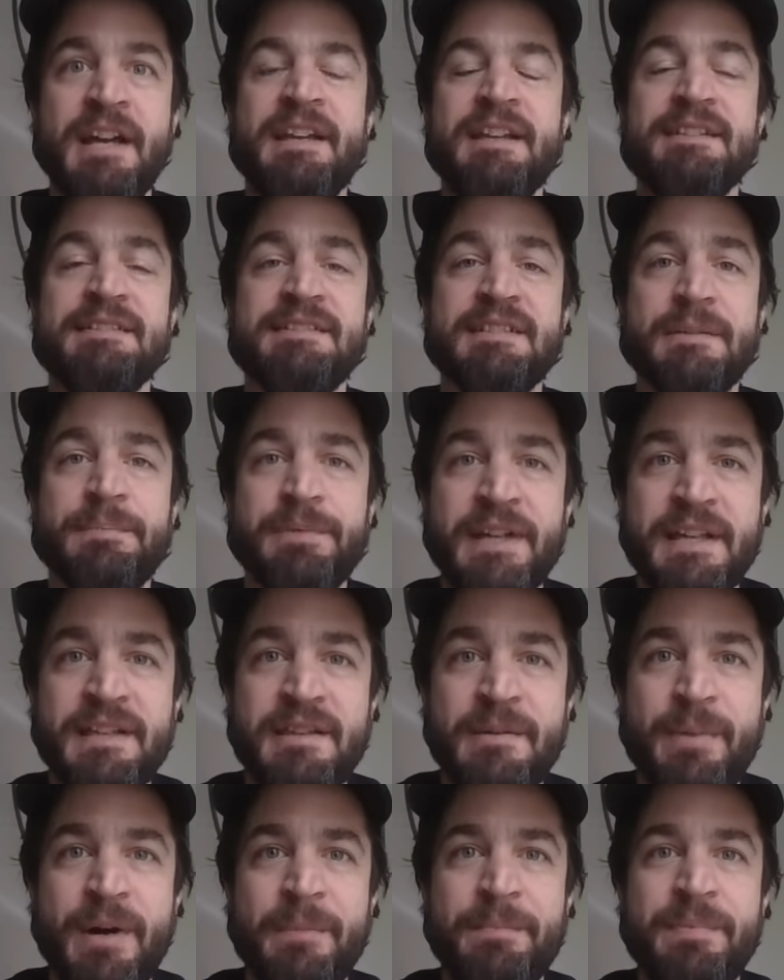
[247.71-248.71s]
He's going to play
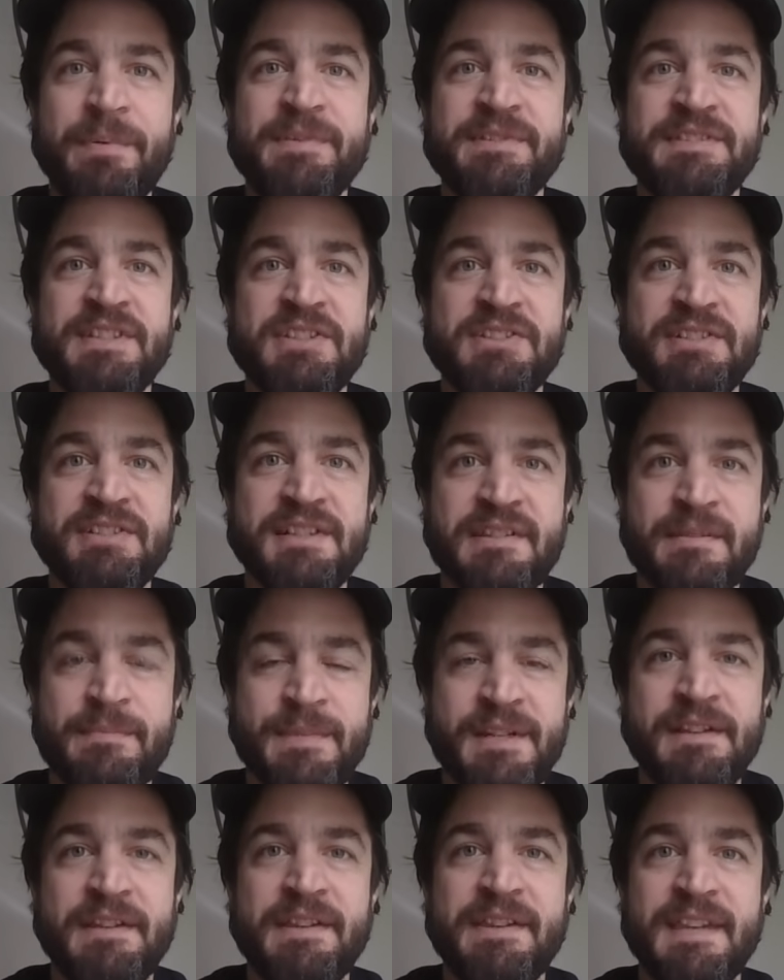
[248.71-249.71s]
the bumper position in the
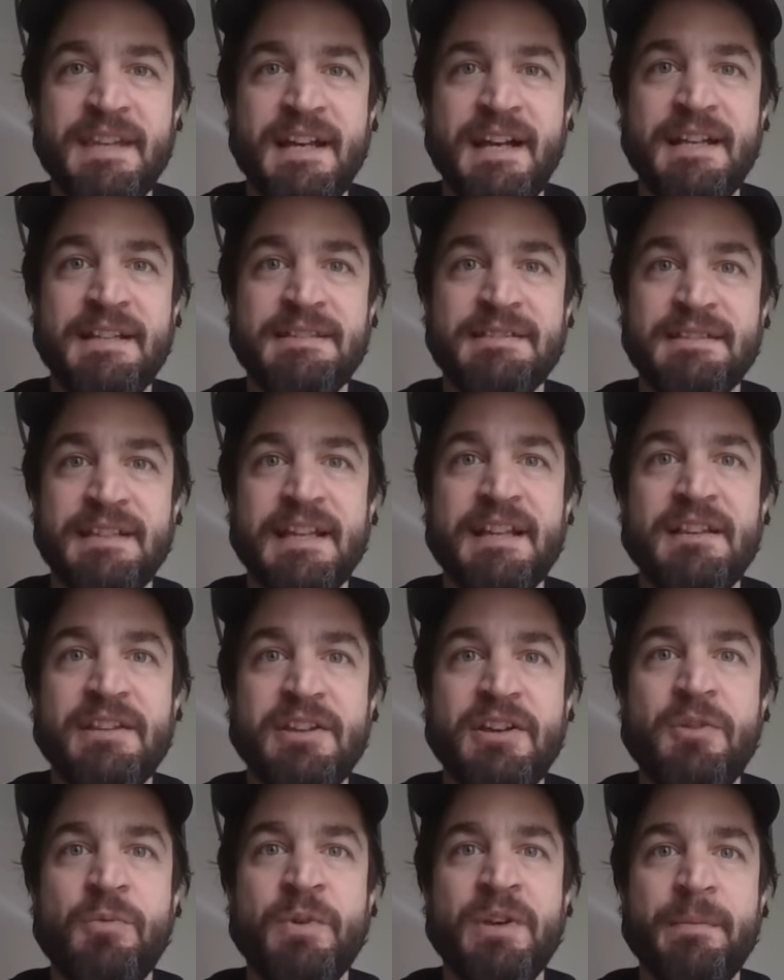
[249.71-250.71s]
middle of the ice,
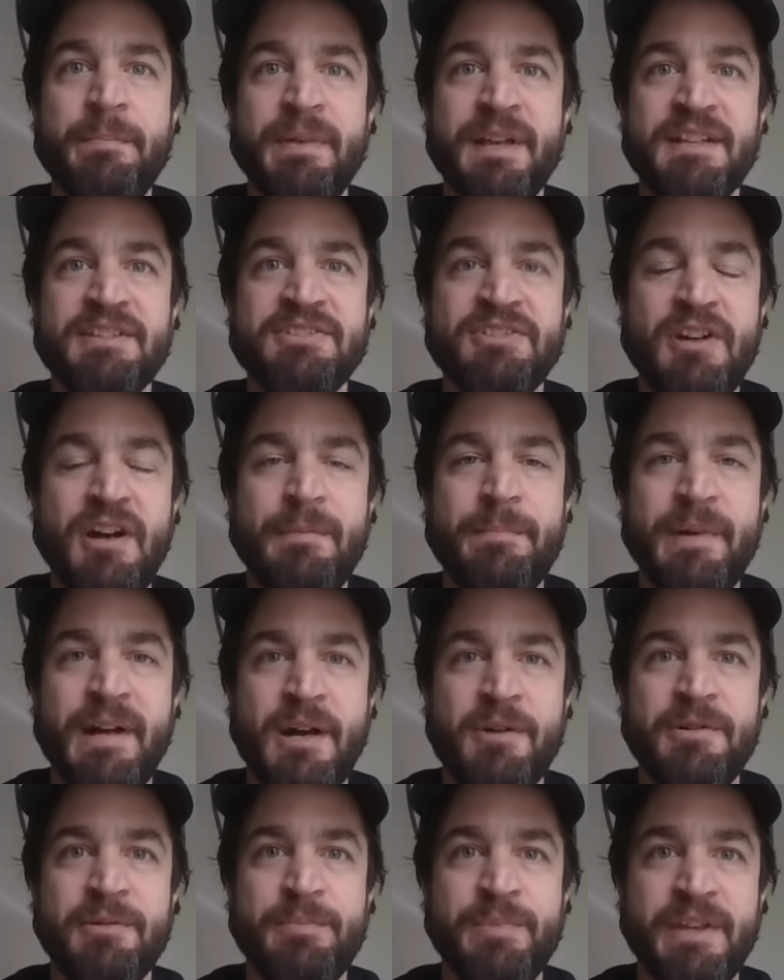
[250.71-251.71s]
likely on Winnipeg's top
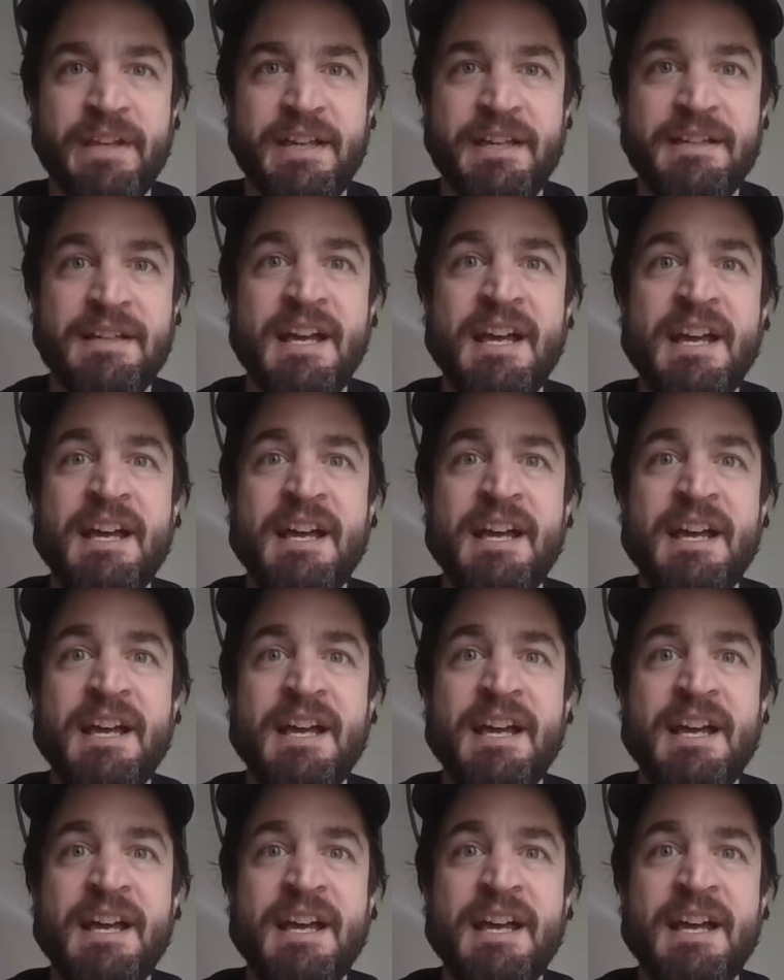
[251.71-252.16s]
power play.